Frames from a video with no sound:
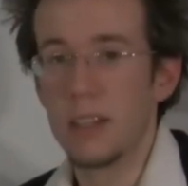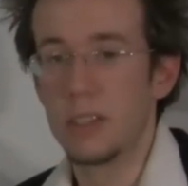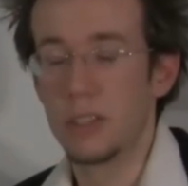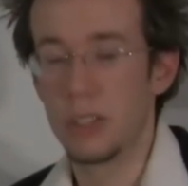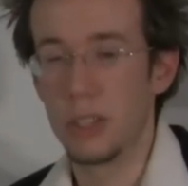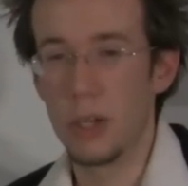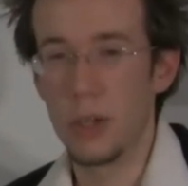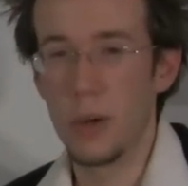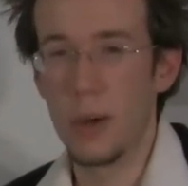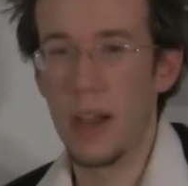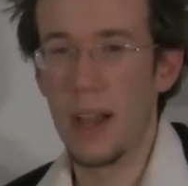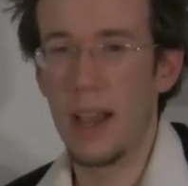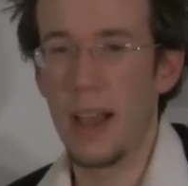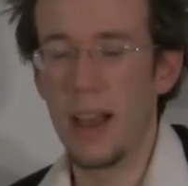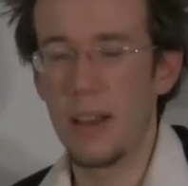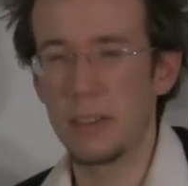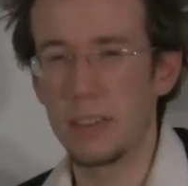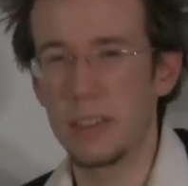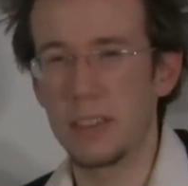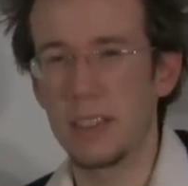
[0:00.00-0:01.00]
So I
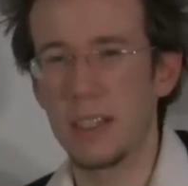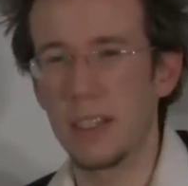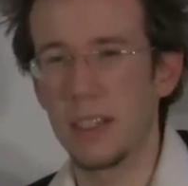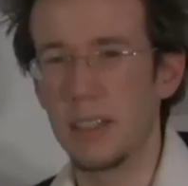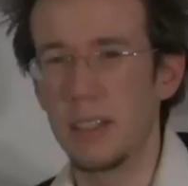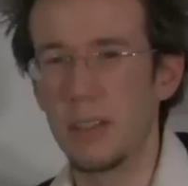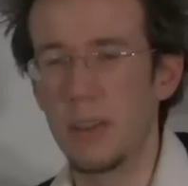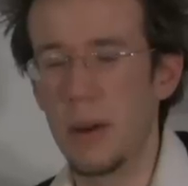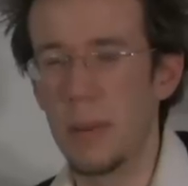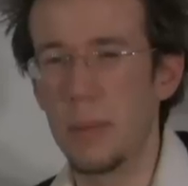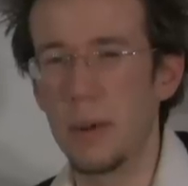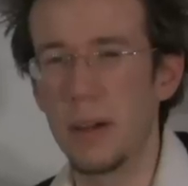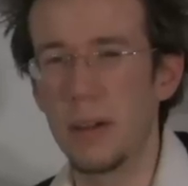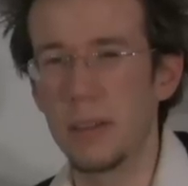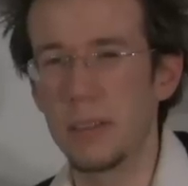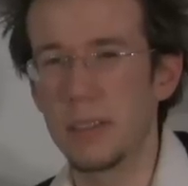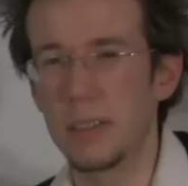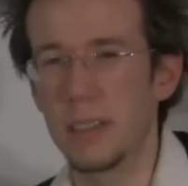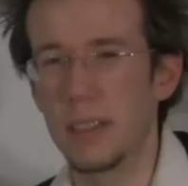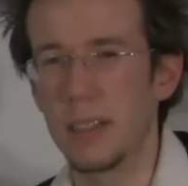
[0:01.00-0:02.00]
have to tell you
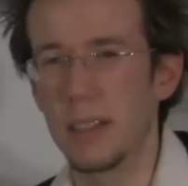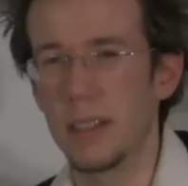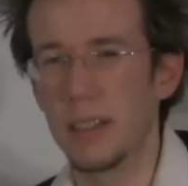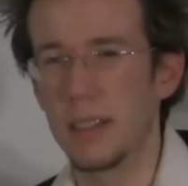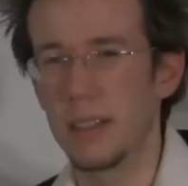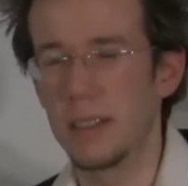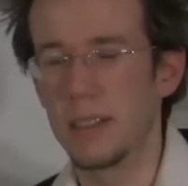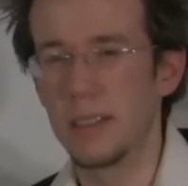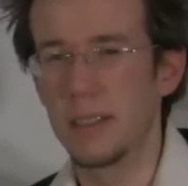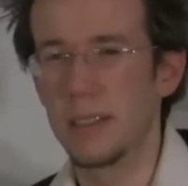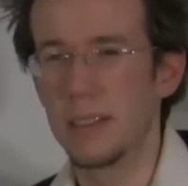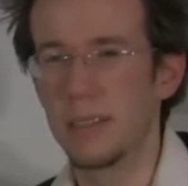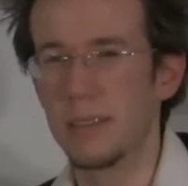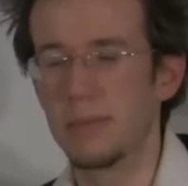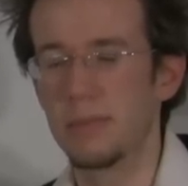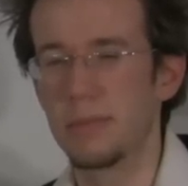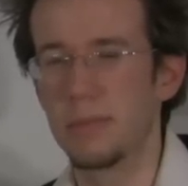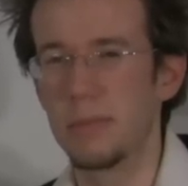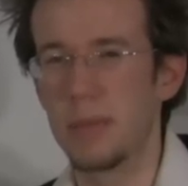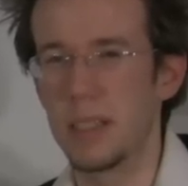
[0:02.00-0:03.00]
about
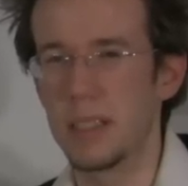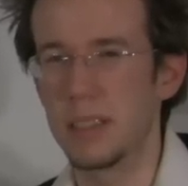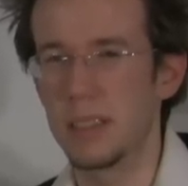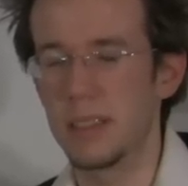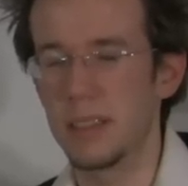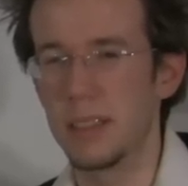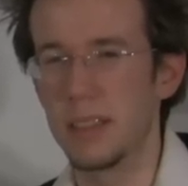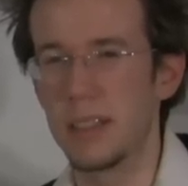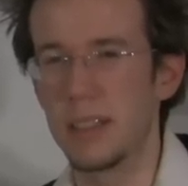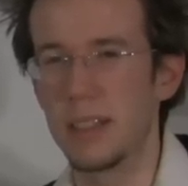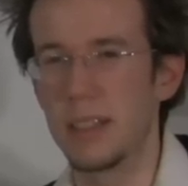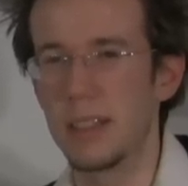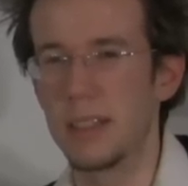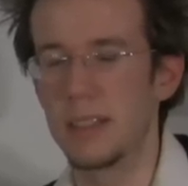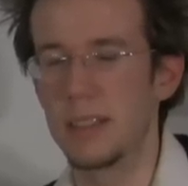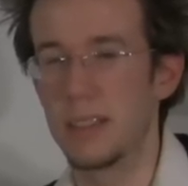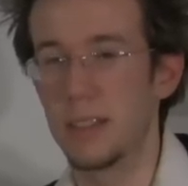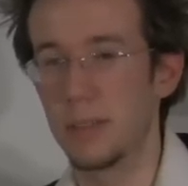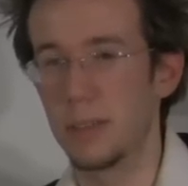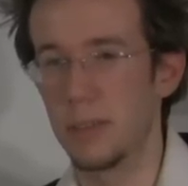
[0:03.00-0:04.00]
basically
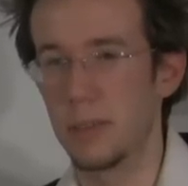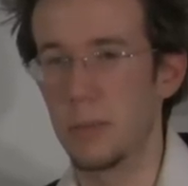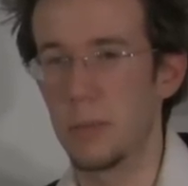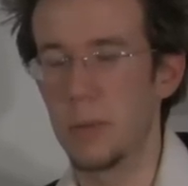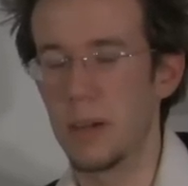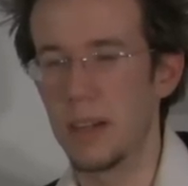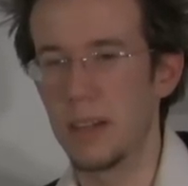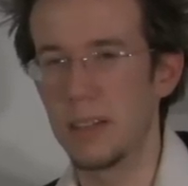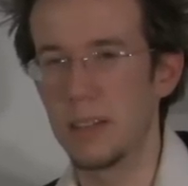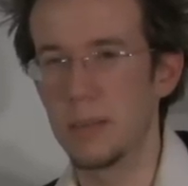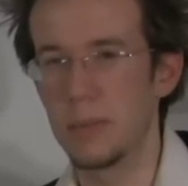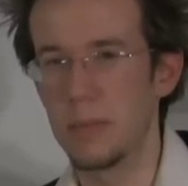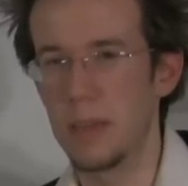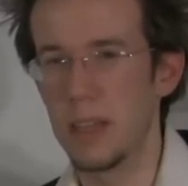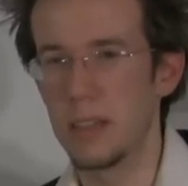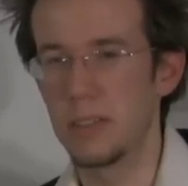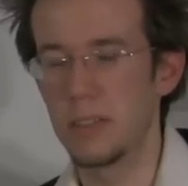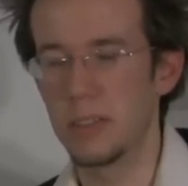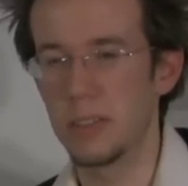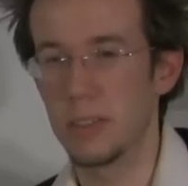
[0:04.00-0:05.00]
the different, where the
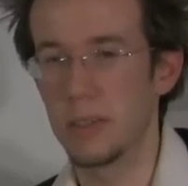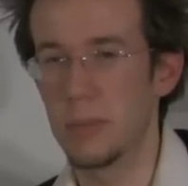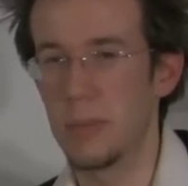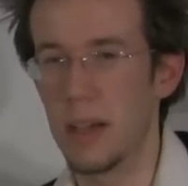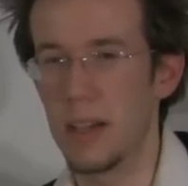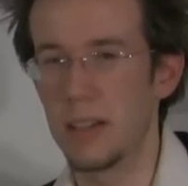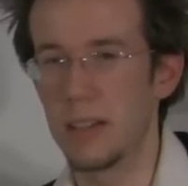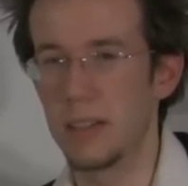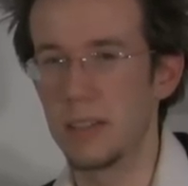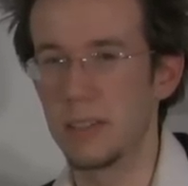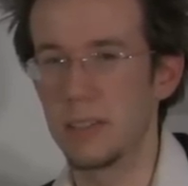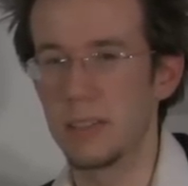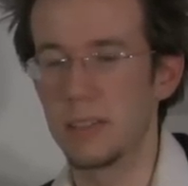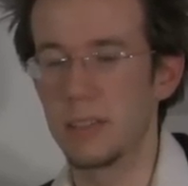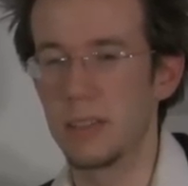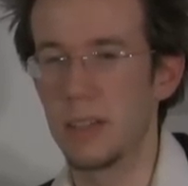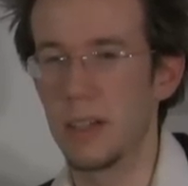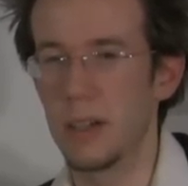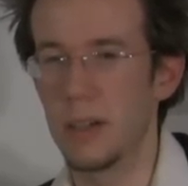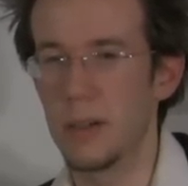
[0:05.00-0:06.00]
majors and the minors
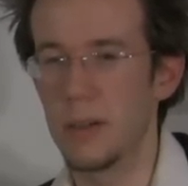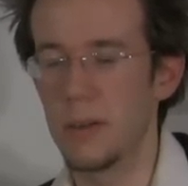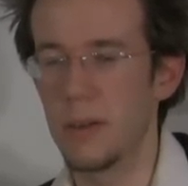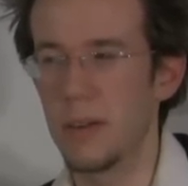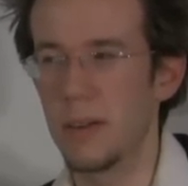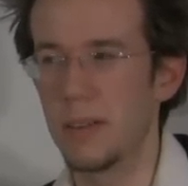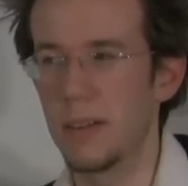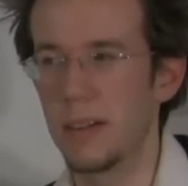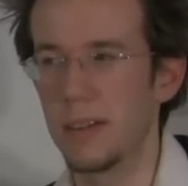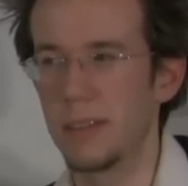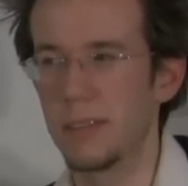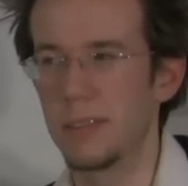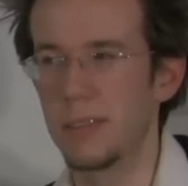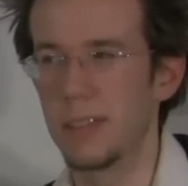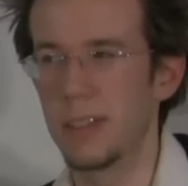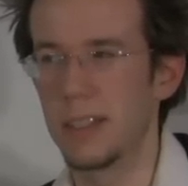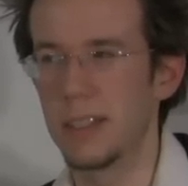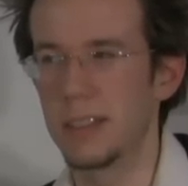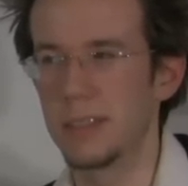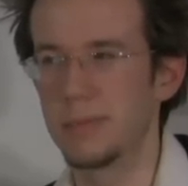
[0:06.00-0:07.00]
go.
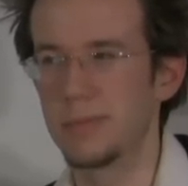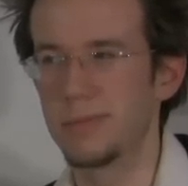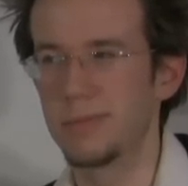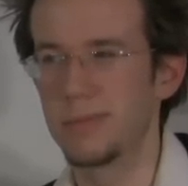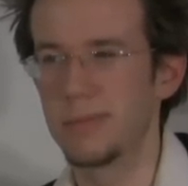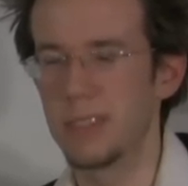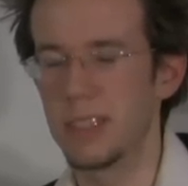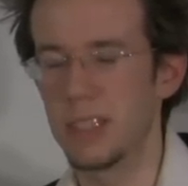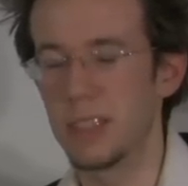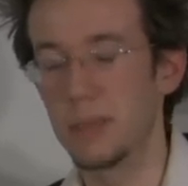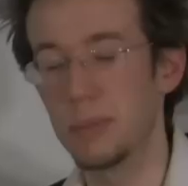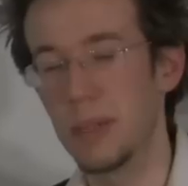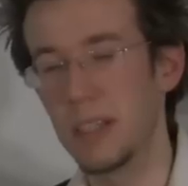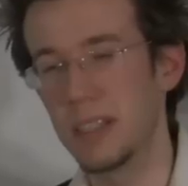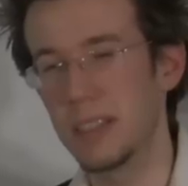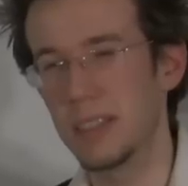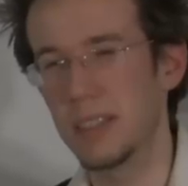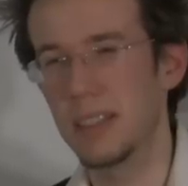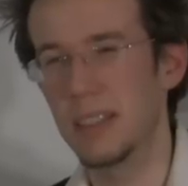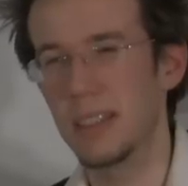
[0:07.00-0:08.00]
Well, there's
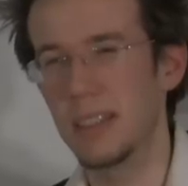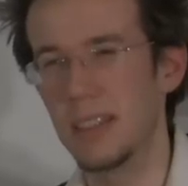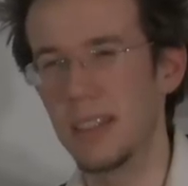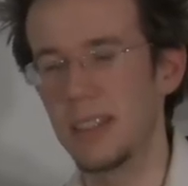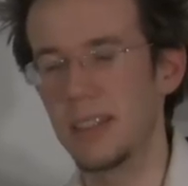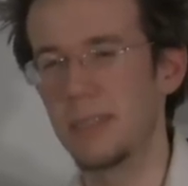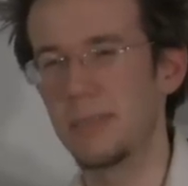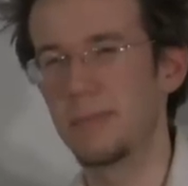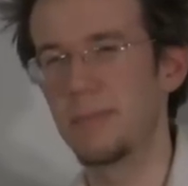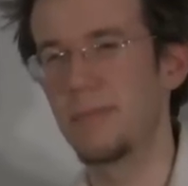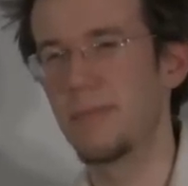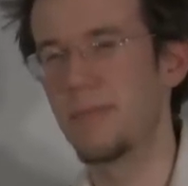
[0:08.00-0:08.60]
basically,